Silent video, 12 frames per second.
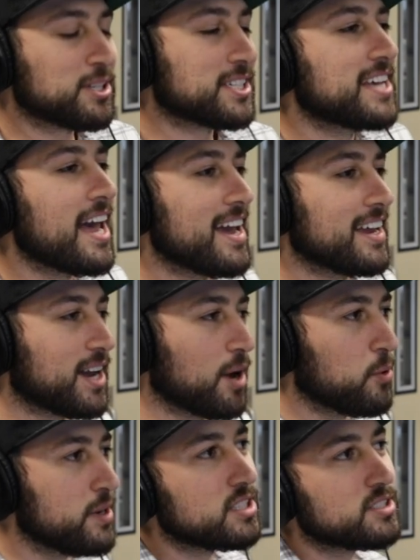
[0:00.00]
I'm just saying,
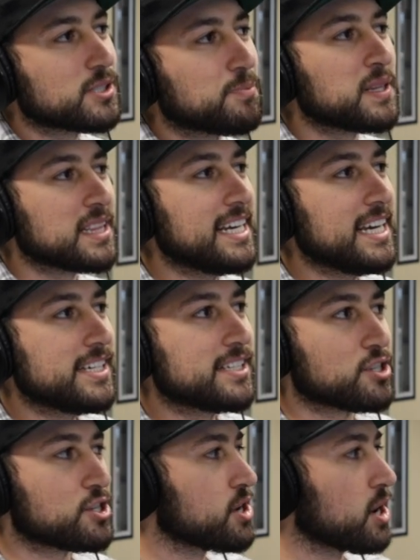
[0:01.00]
can we just please
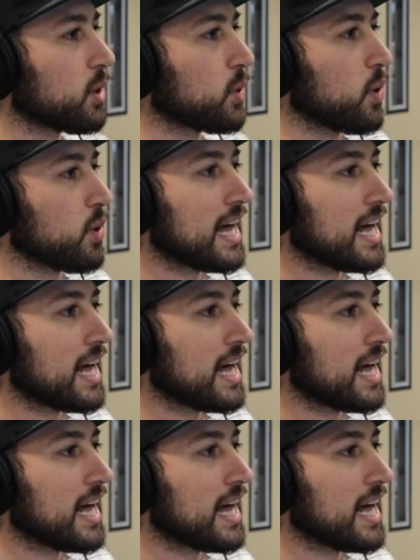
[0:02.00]
show